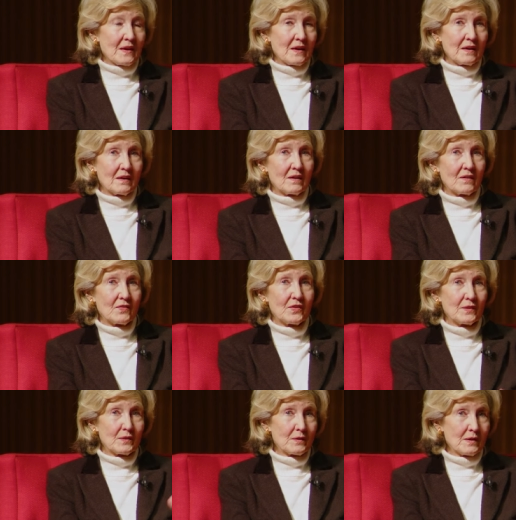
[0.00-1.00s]
uh,
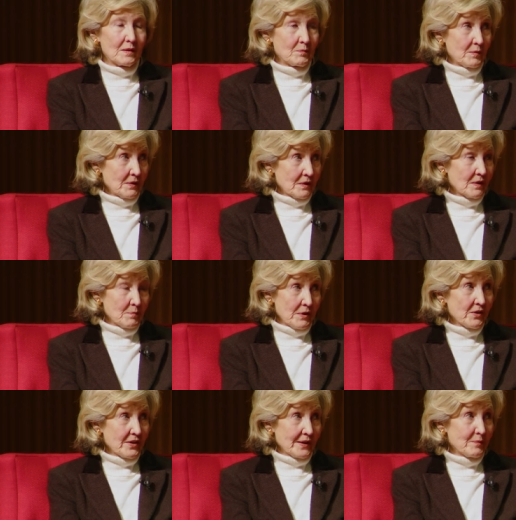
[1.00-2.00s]
the Amer
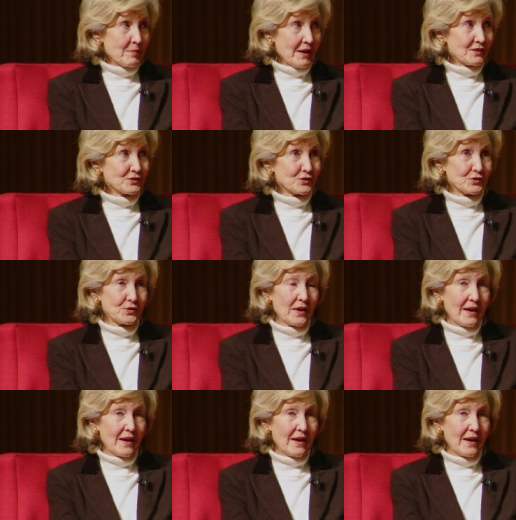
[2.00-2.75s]
American ambassador